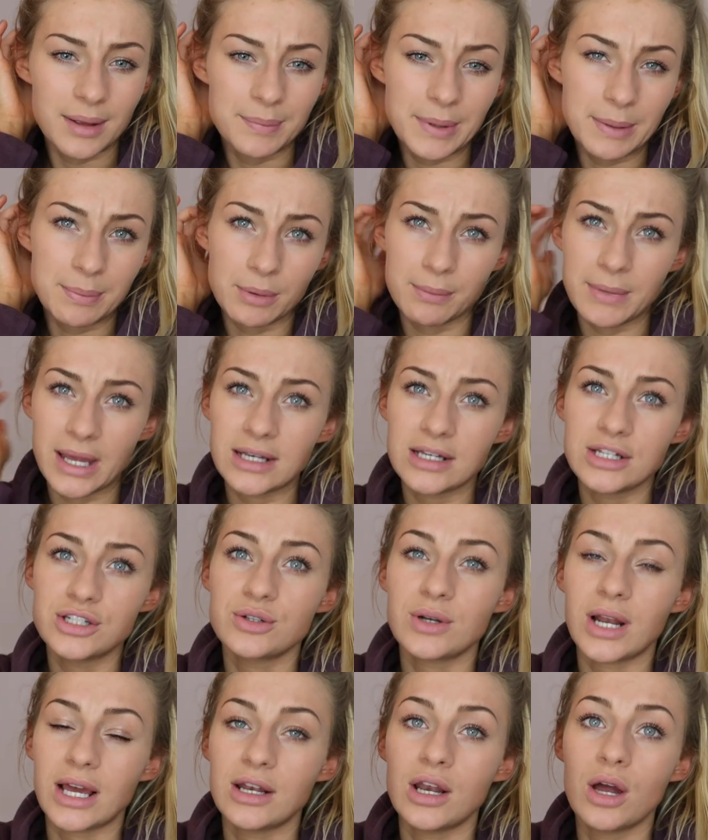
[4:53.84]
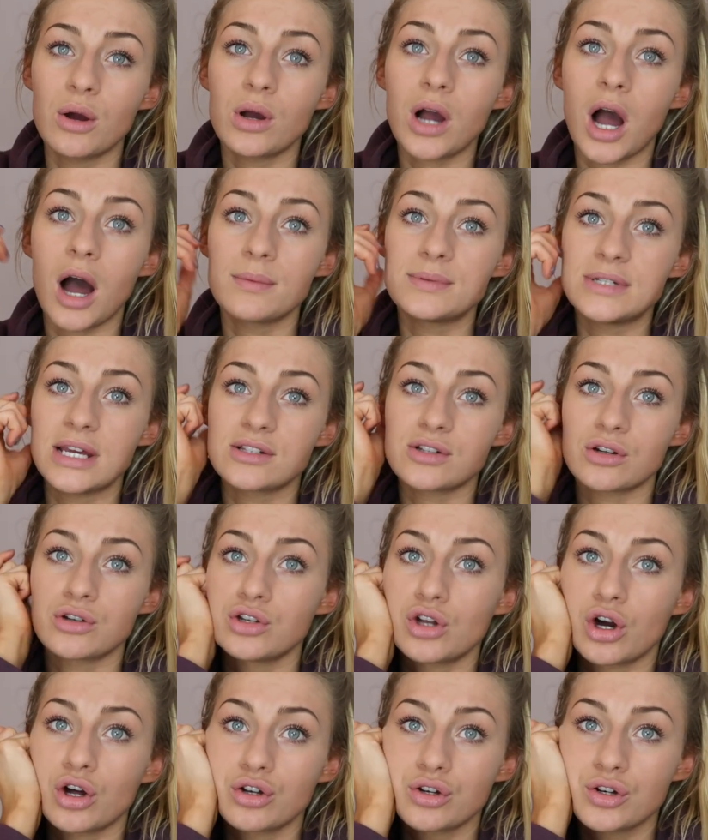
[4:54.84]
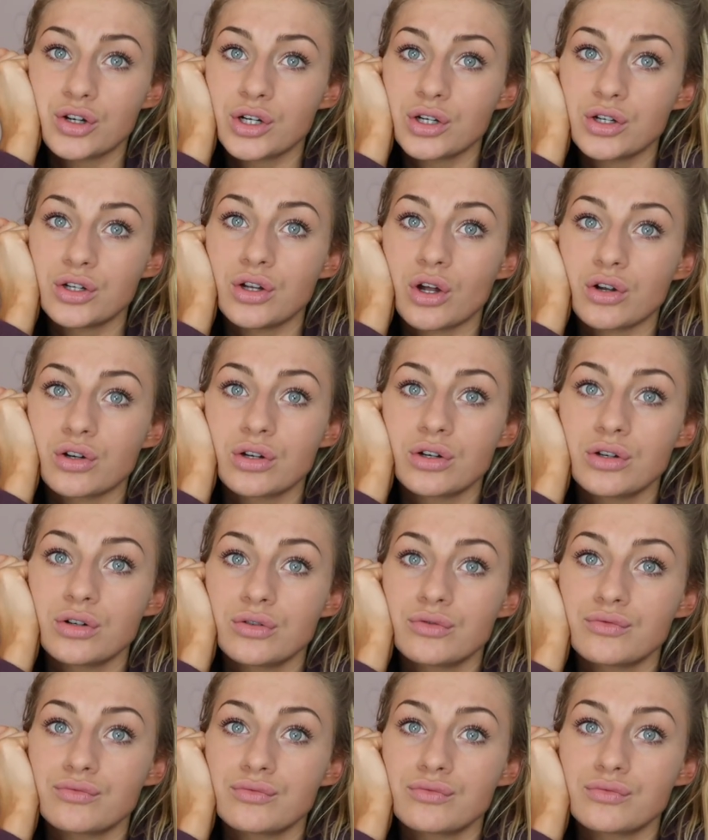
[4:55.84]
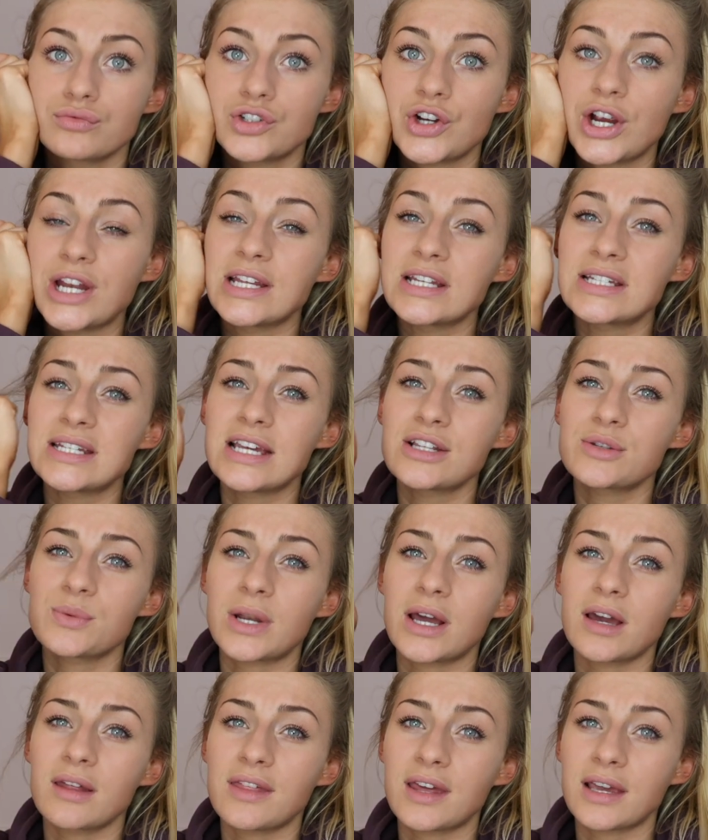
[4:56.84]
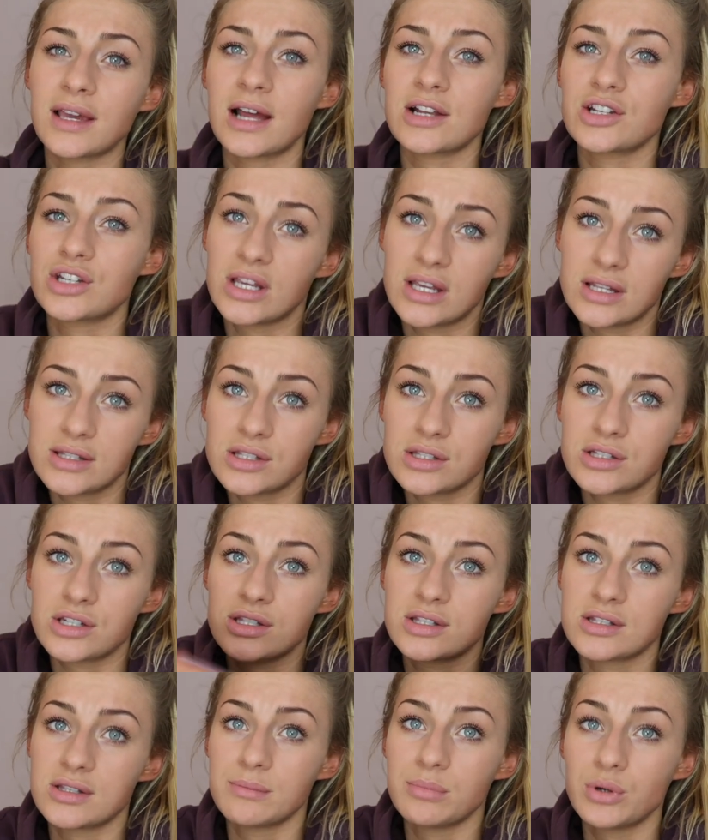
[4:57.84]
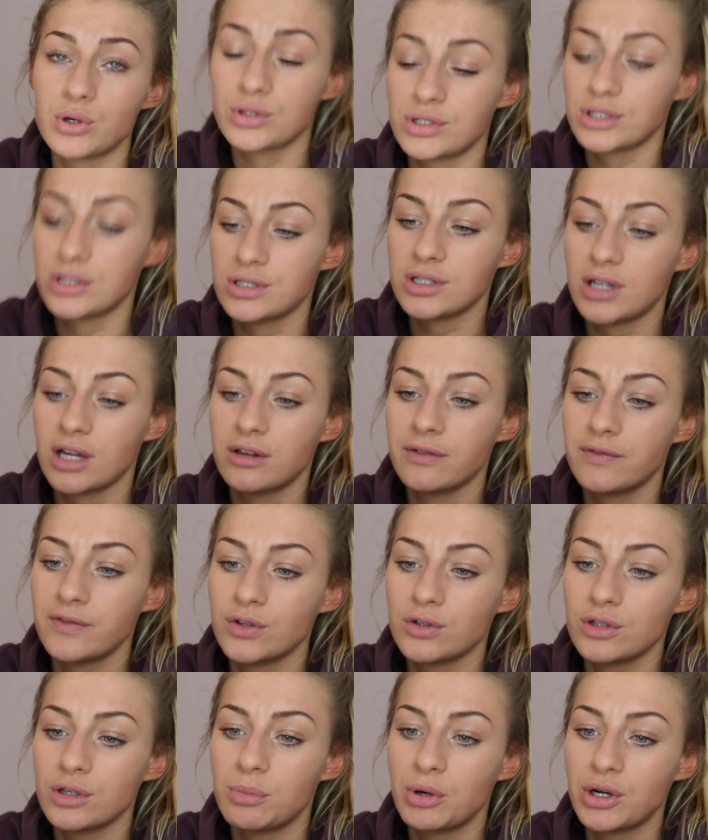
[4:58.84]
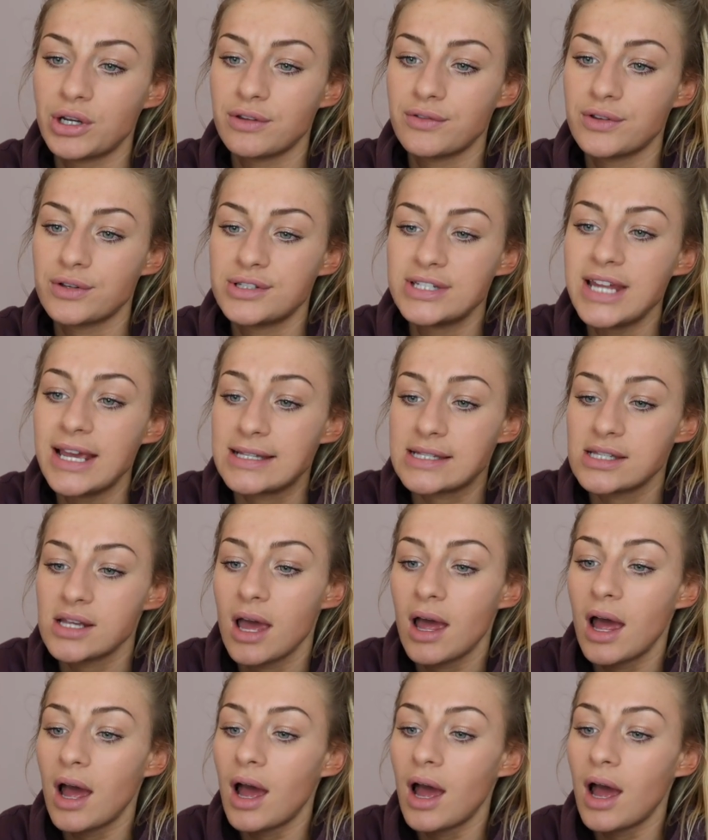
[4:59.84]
people mainly do like low carb days on non non training days when I think actually it's just as important to kind of feel your body on those days.